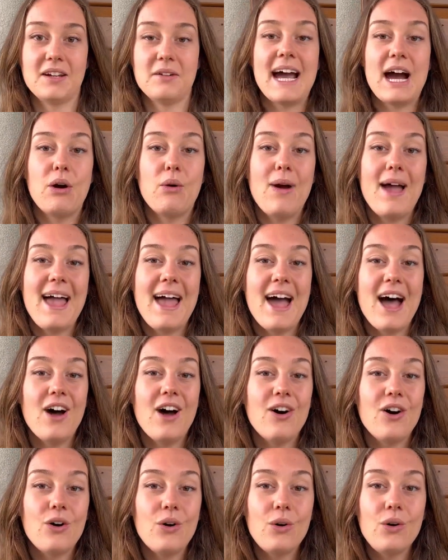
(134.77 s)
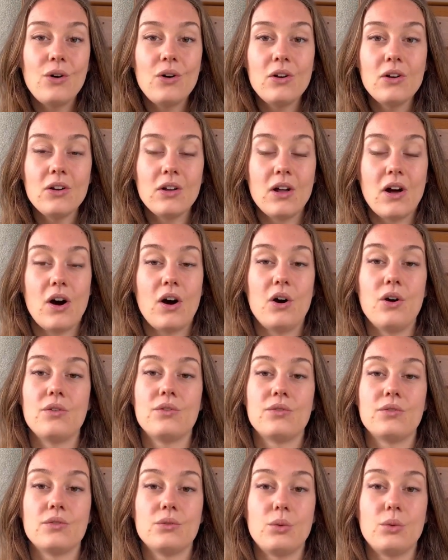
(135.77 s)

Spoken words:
Now, all of